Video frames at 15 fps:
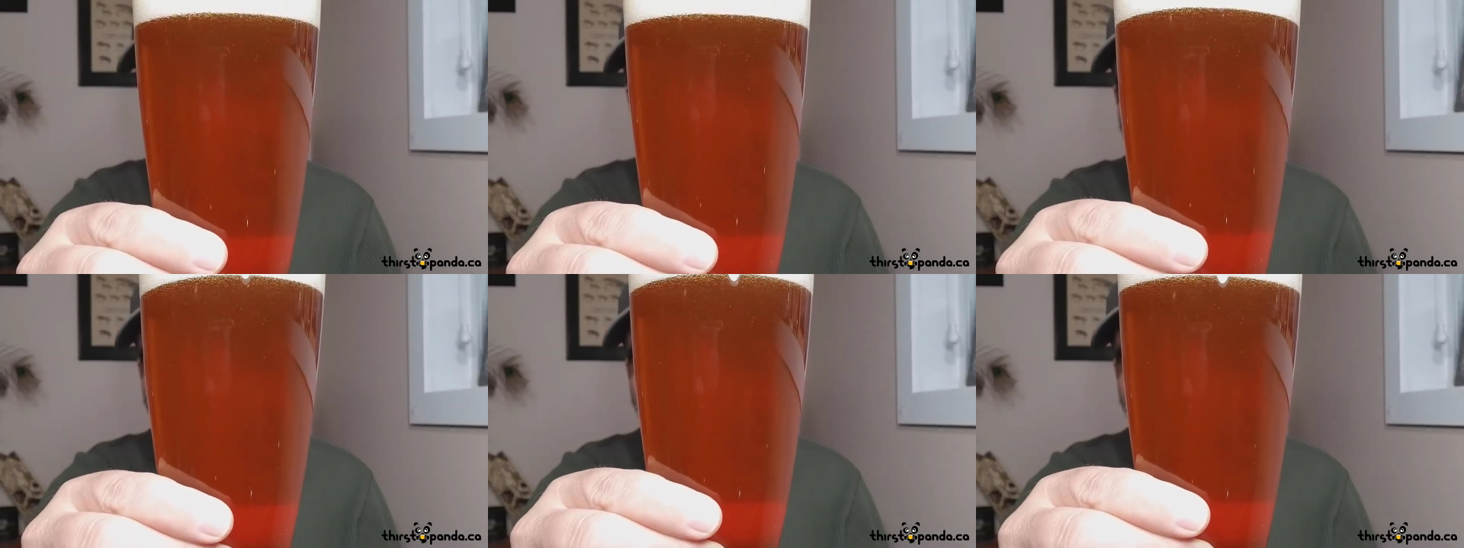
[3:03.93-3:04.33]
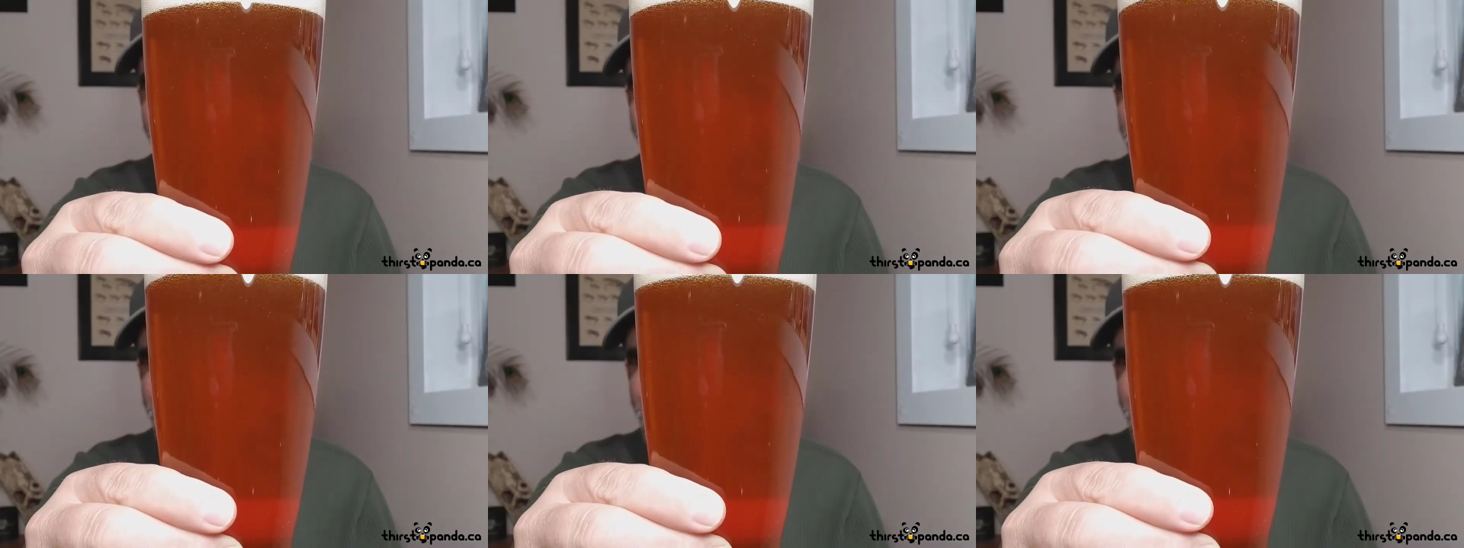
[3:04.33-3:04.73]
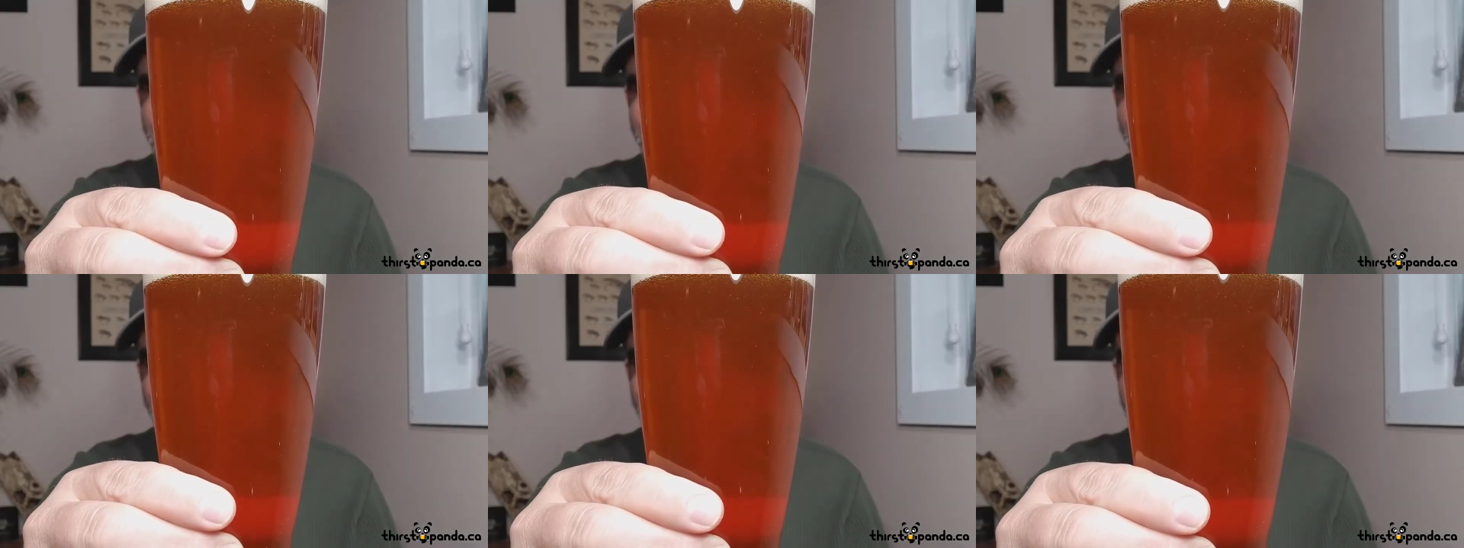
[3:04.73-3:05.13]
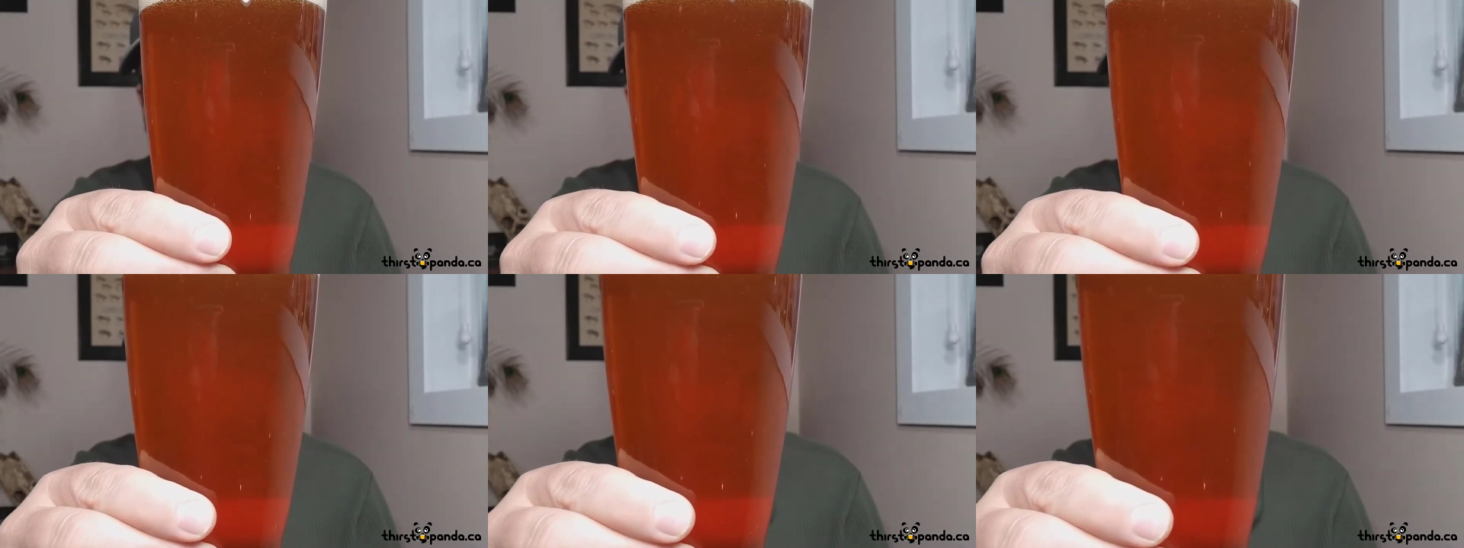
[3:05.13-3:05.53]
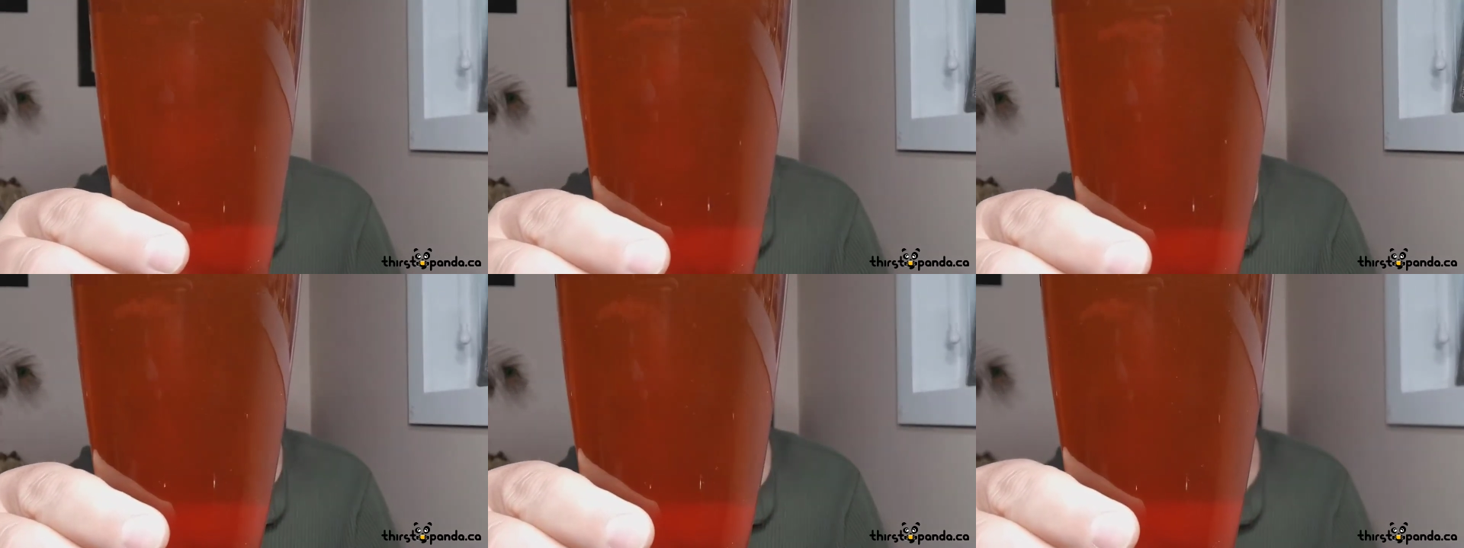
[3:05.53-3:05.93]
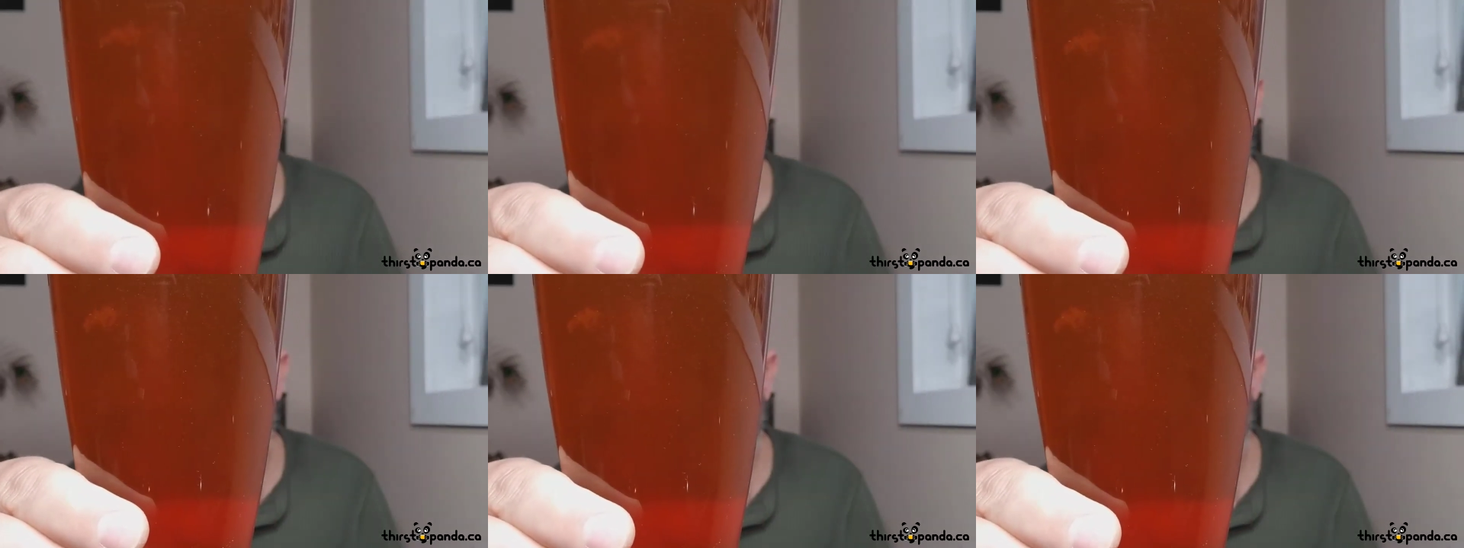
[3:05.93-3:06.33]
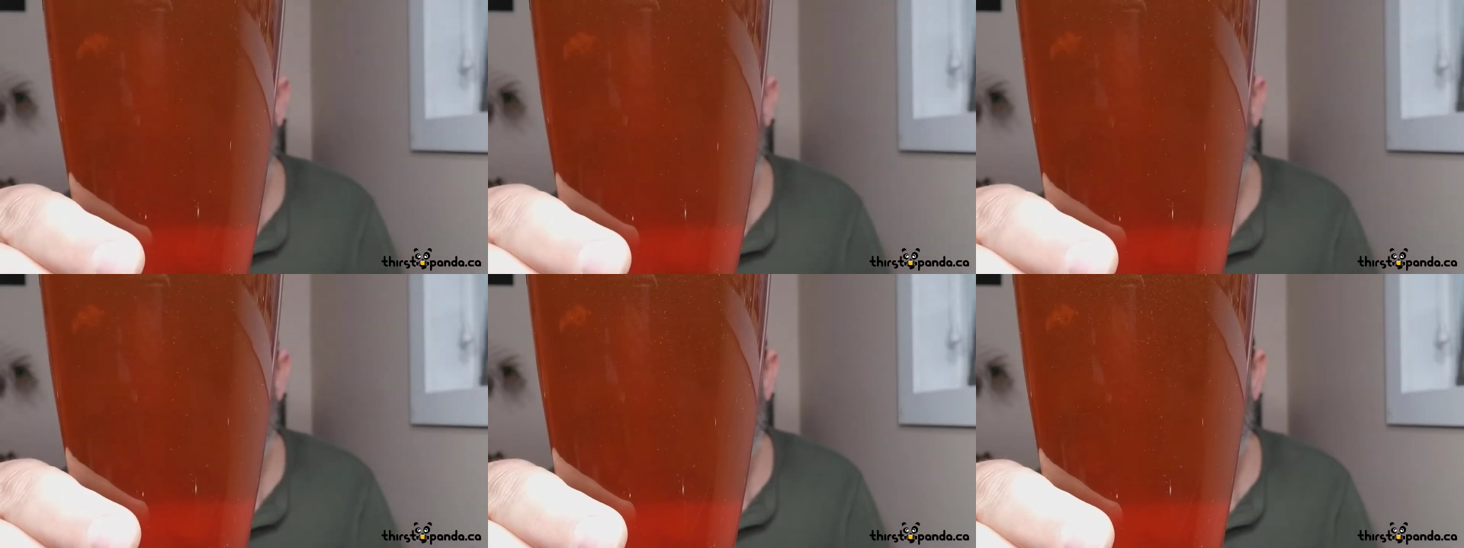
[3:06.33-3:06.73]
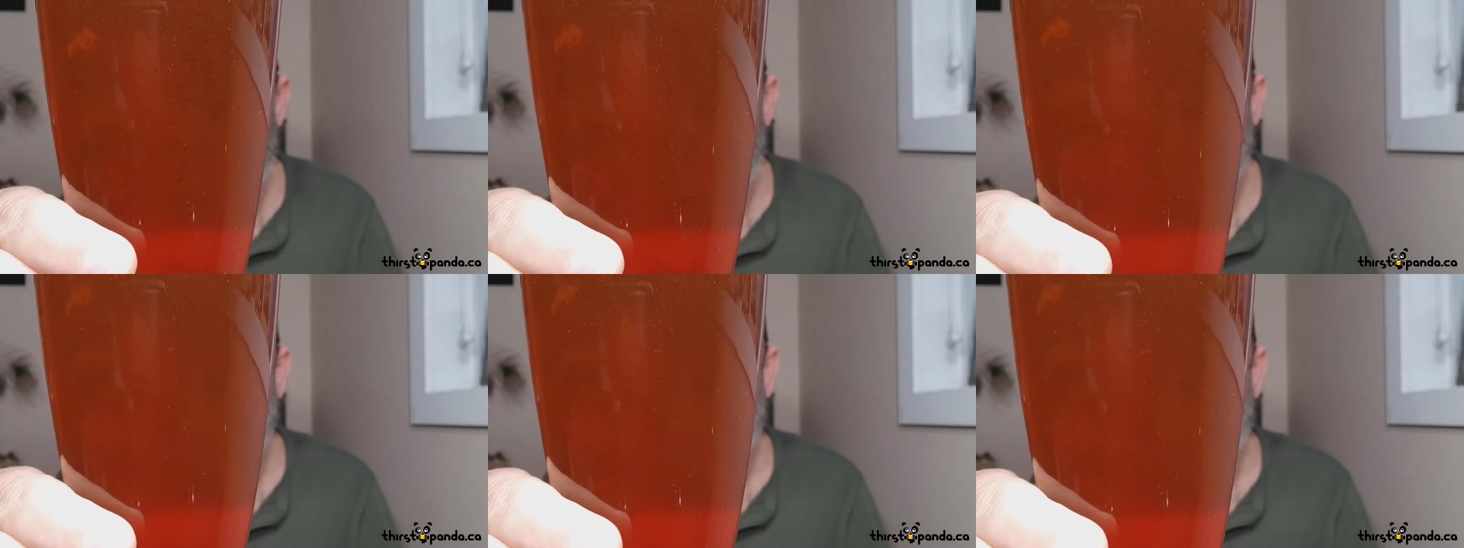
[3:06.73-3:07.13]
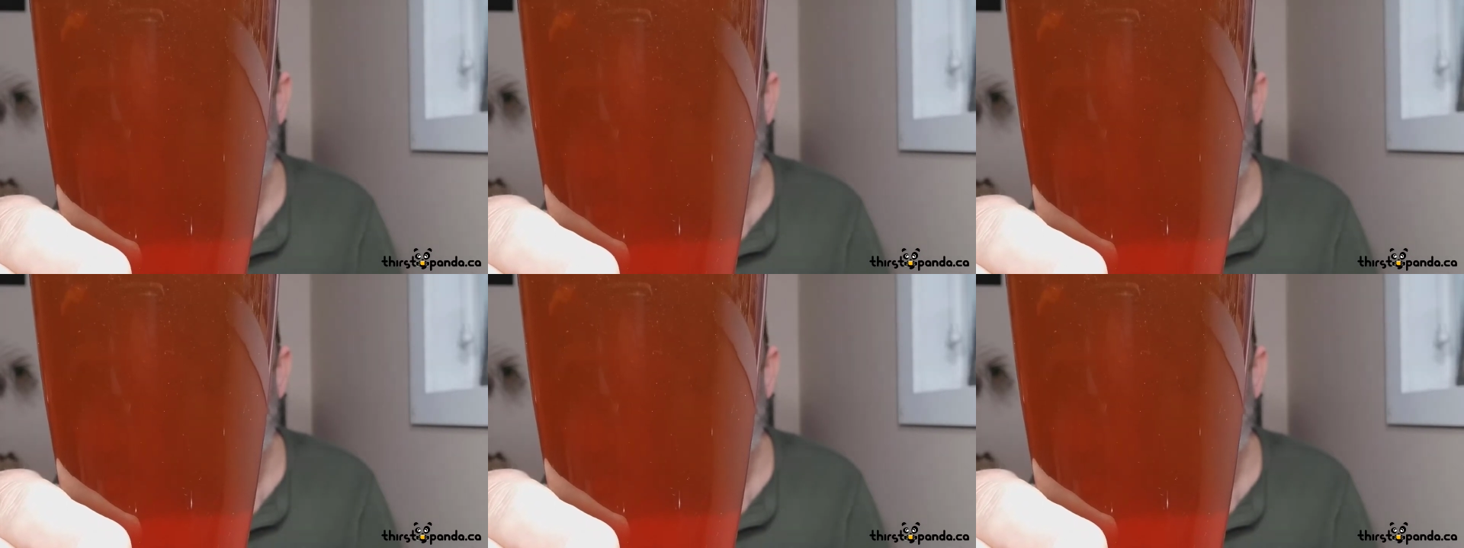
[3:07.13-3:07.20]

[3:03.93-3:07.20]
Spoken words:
[unreadable: no face in view]